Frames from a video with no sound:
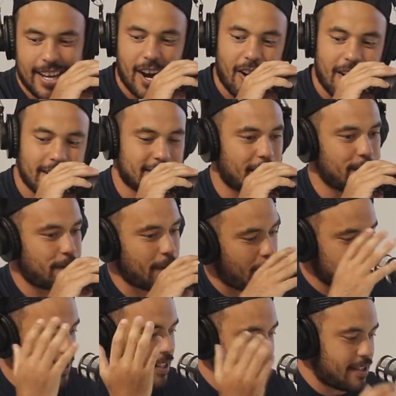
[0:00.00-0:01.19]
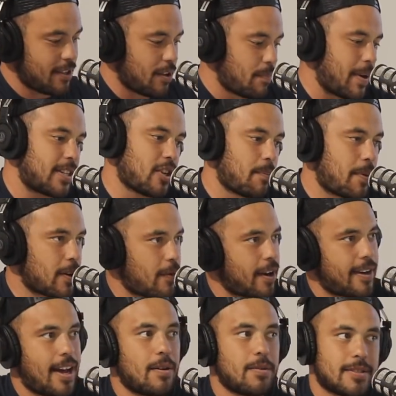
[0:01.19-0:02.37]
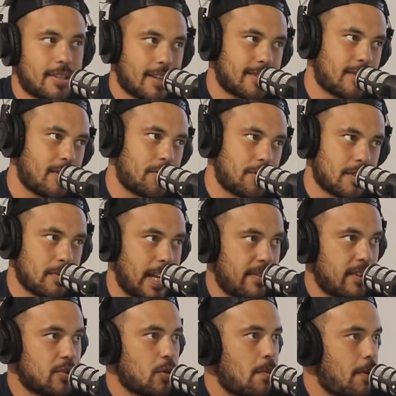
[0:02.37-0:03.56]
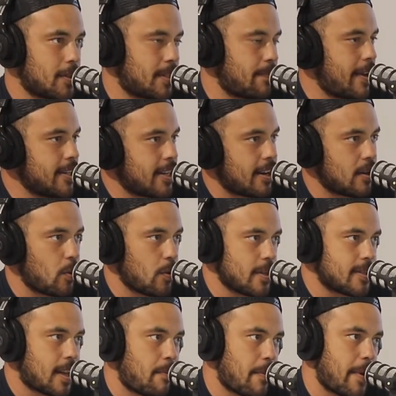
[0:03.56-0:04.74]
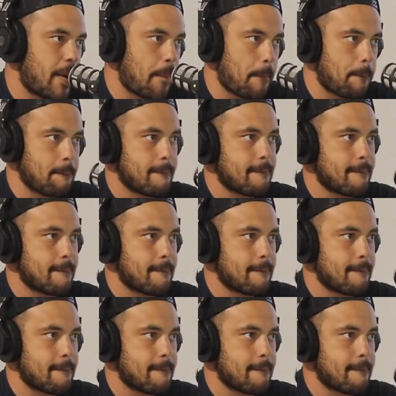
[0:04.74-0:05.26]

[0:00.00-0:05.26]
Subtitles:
Yeah. All right. So obviously your big topic right now is Justin Hodges leading into a boxing match. How did all this come about?